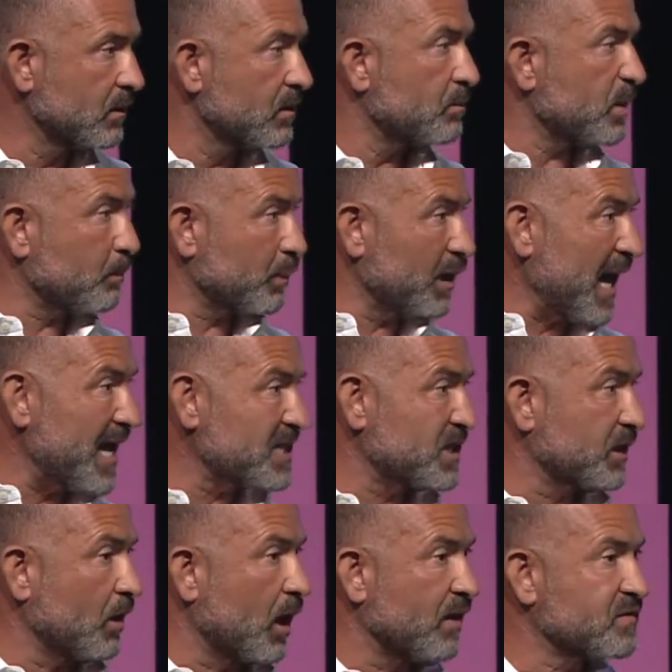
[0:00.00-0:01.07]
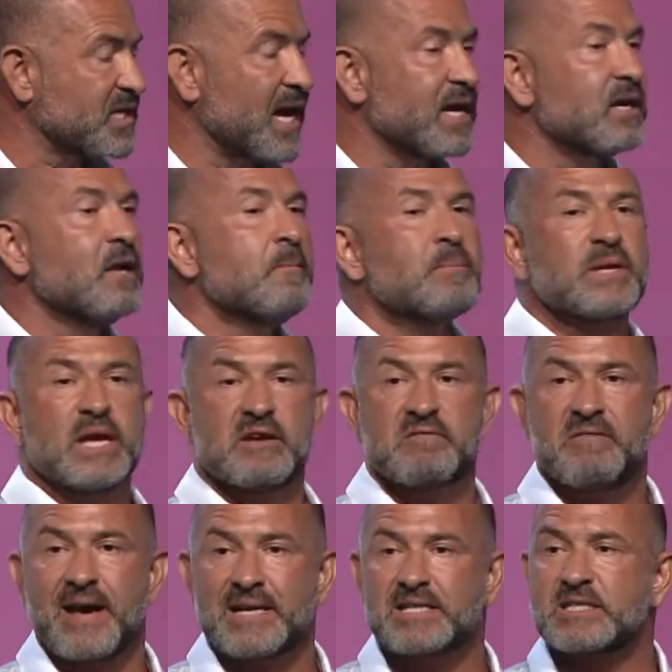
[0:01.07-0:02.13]
but plastic offset
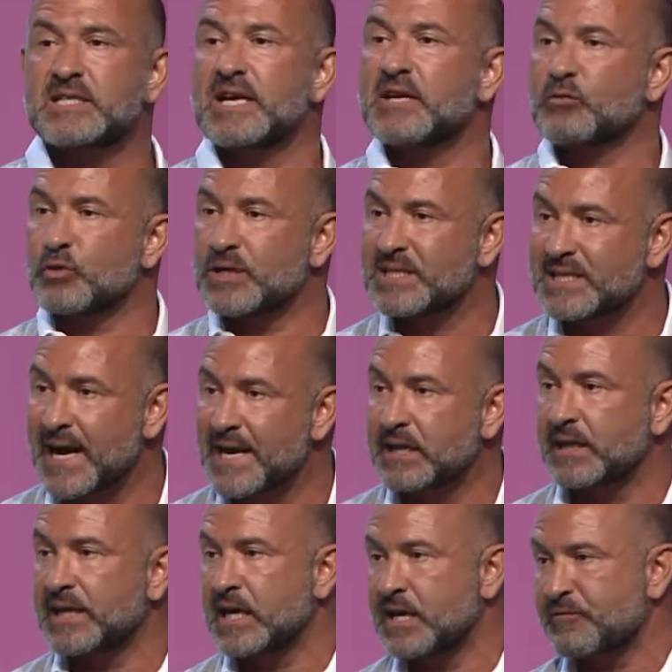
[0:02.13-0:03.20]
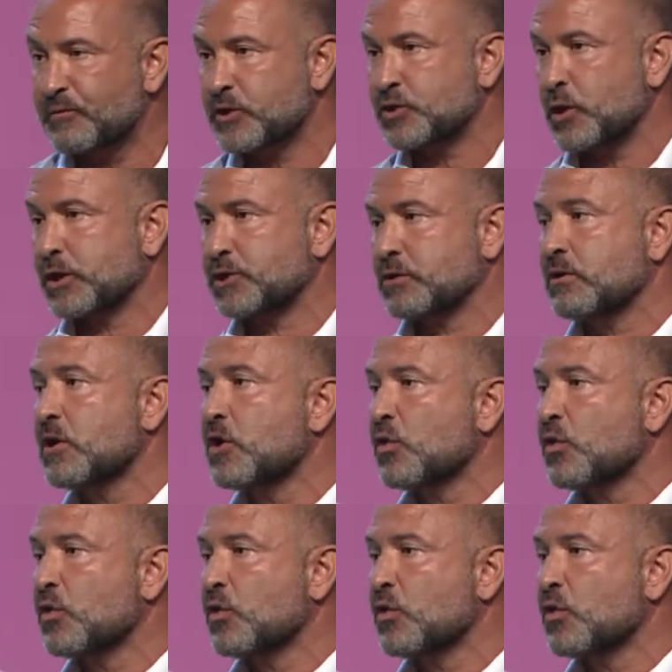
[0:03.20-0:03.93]
invests in recycling infrastructure